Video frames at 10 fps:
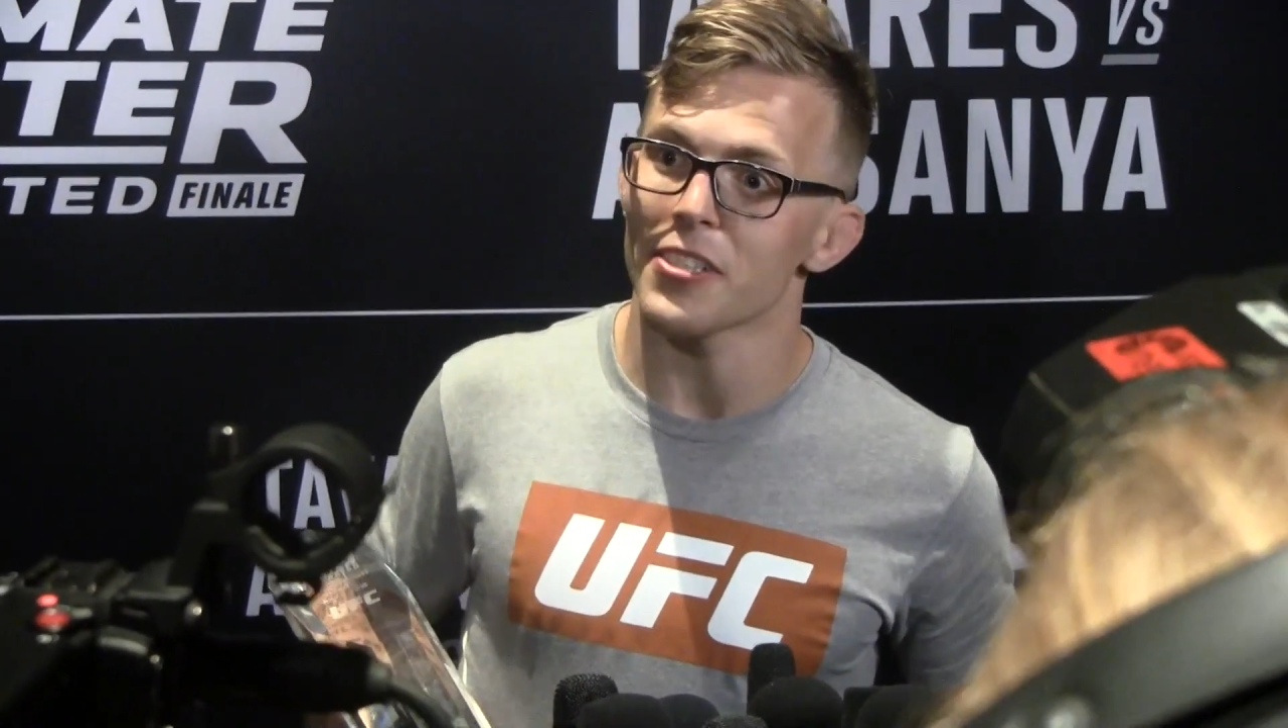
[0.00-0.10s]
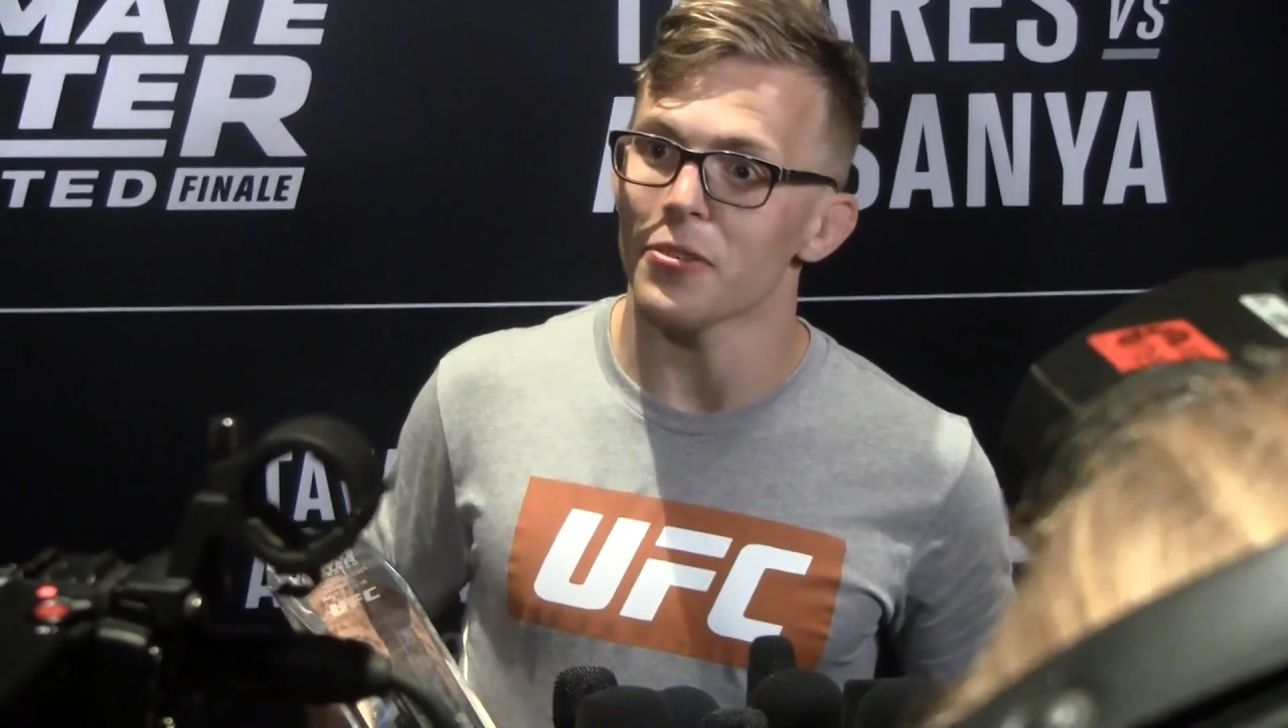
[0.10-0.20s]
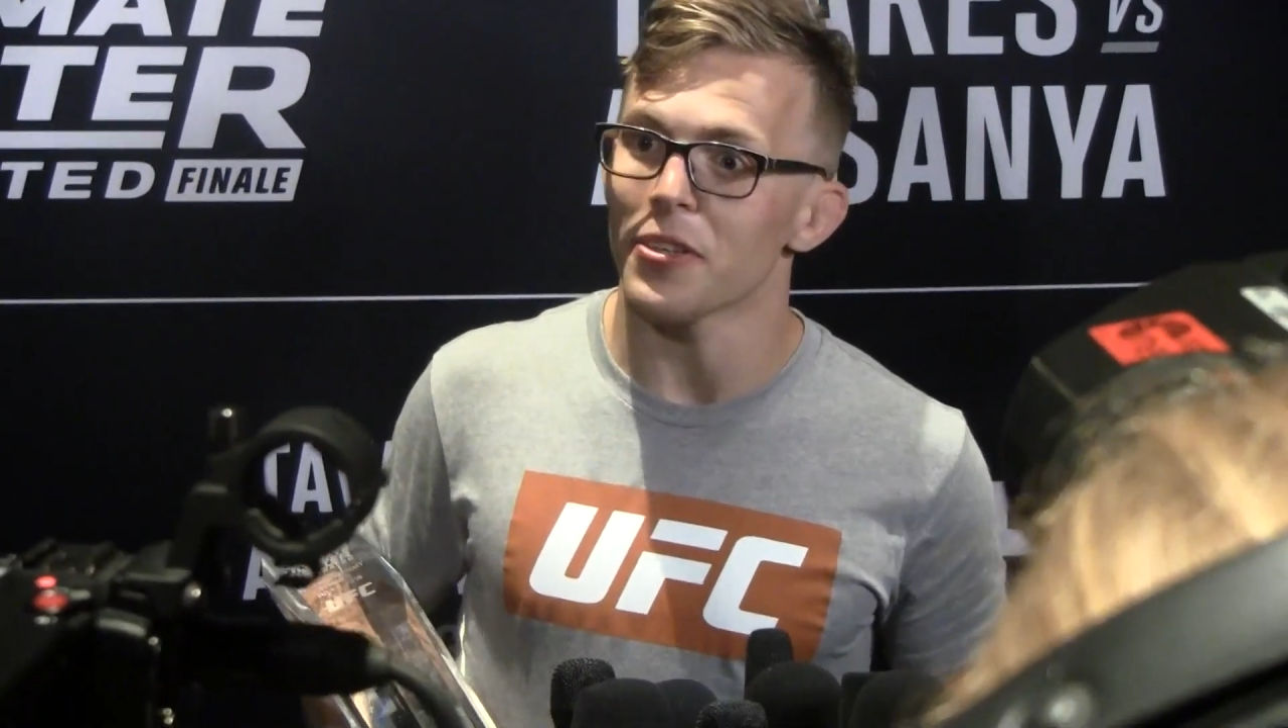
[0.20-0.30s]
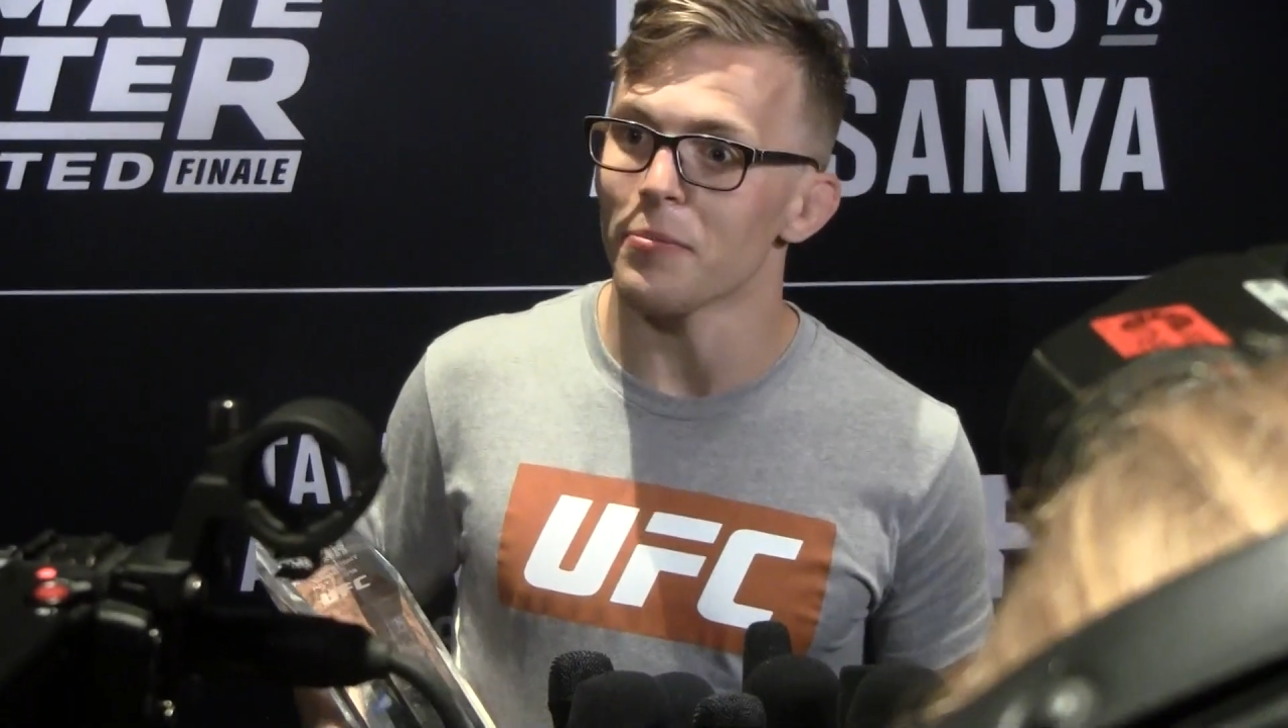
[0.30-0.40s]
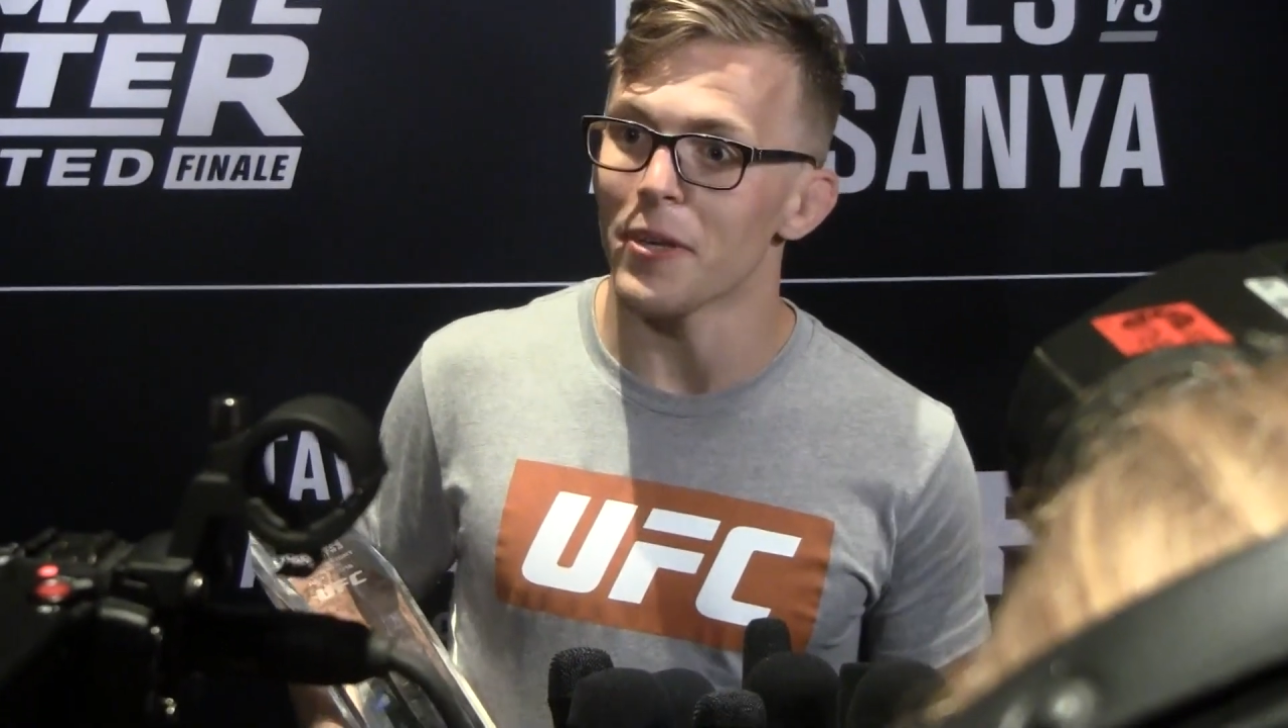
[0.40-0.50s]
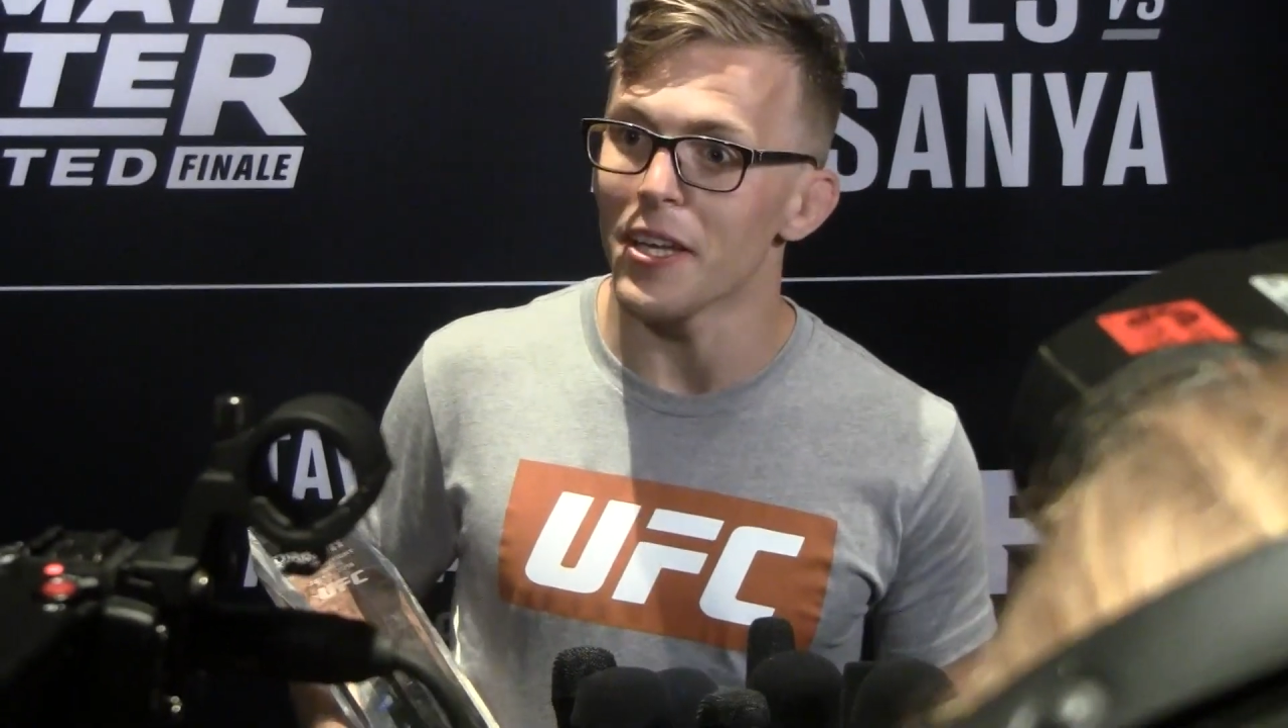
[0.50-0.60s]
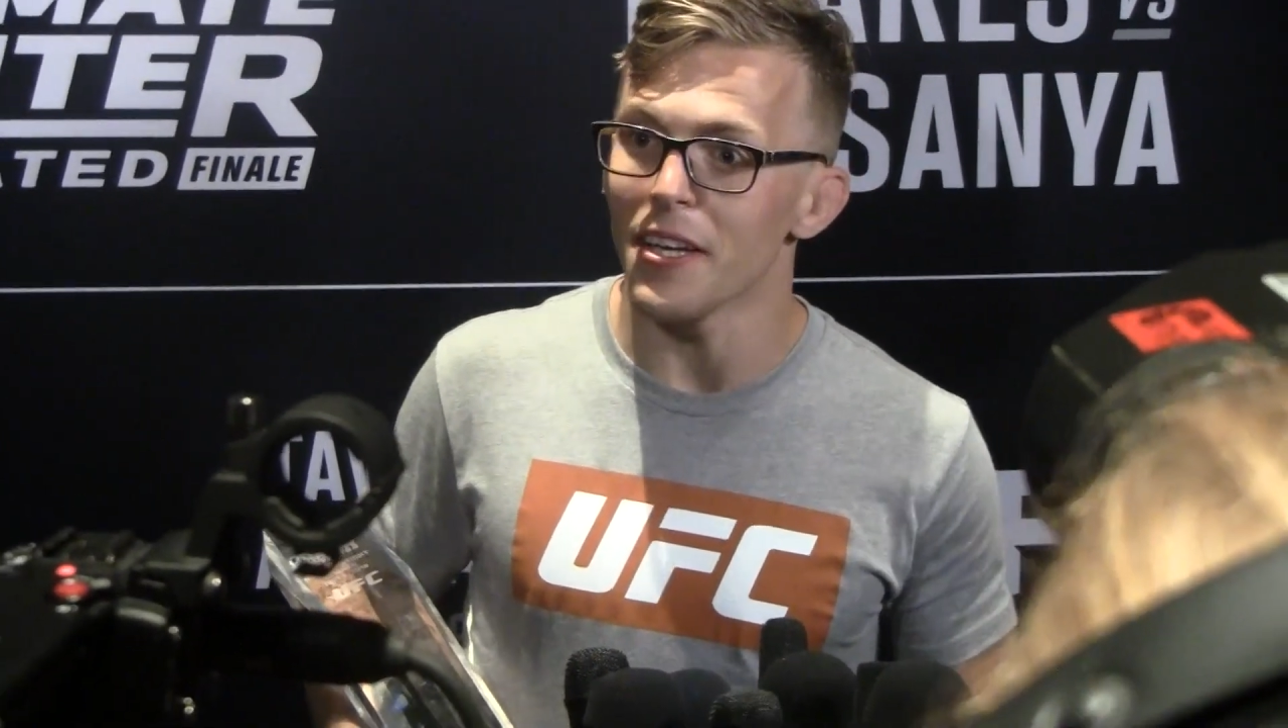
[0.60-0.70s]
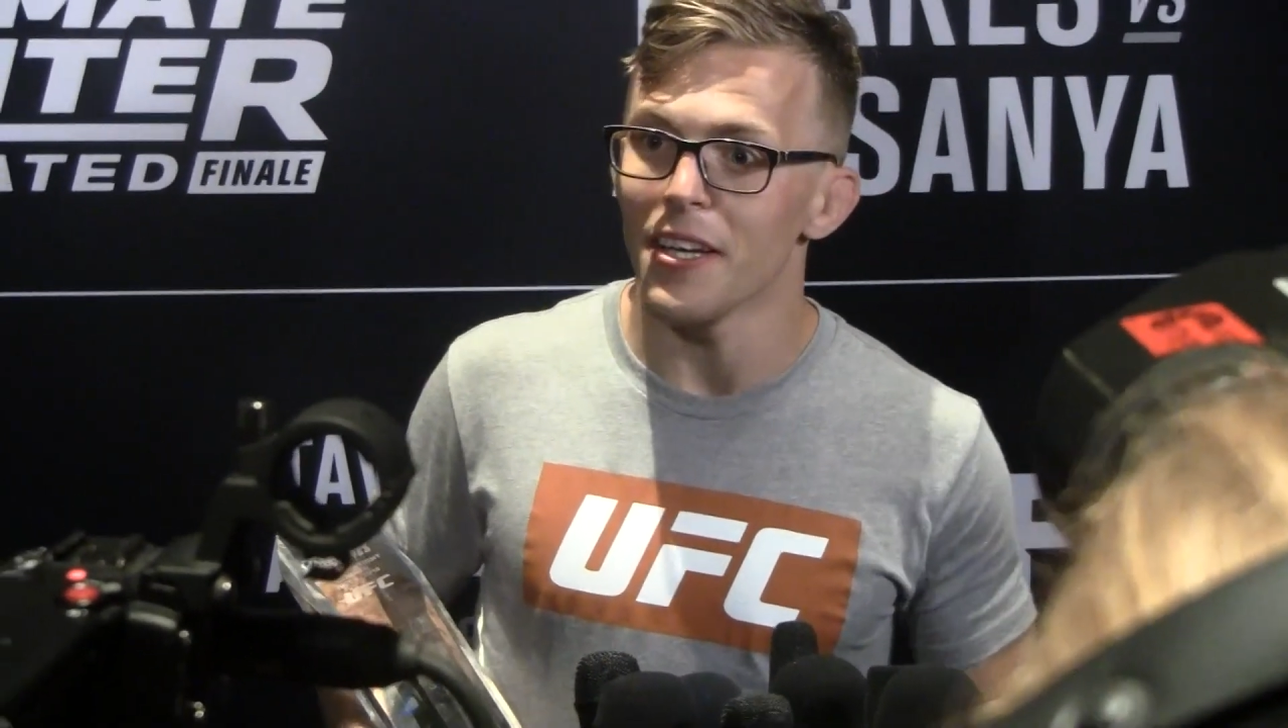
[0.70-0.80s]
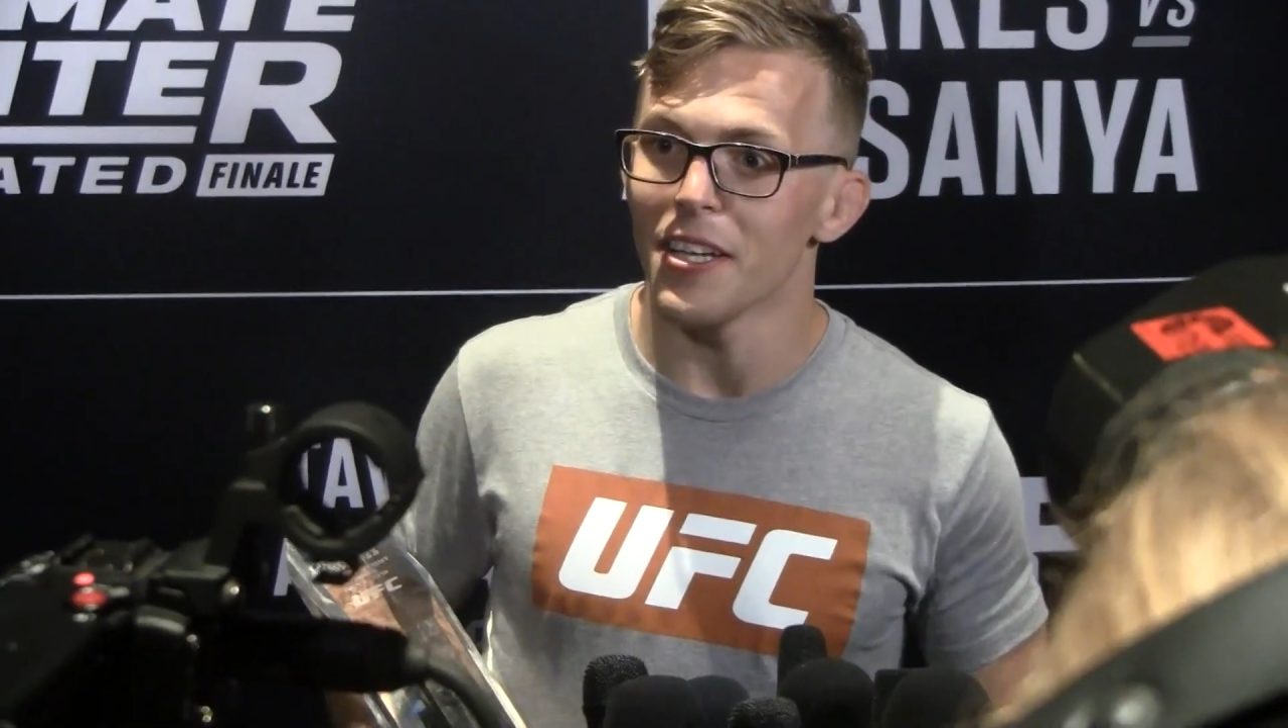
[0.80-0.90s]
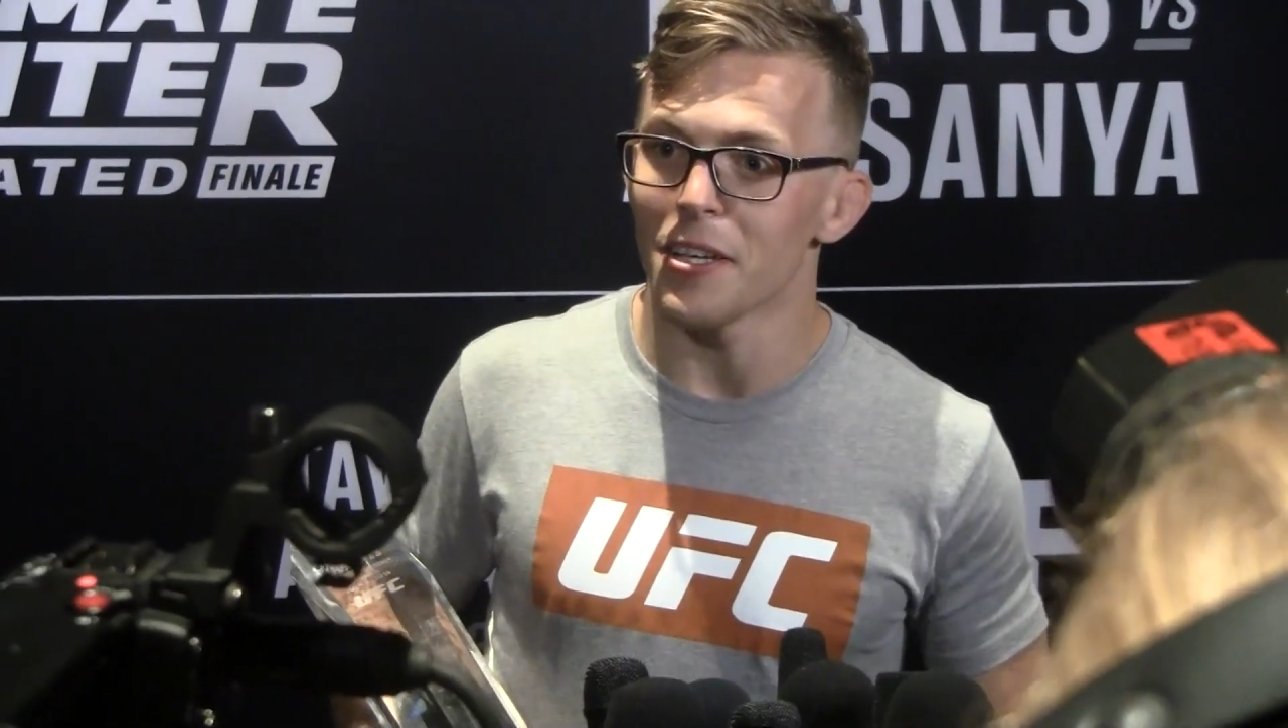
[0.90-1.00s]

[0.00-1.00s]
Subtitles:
So to me,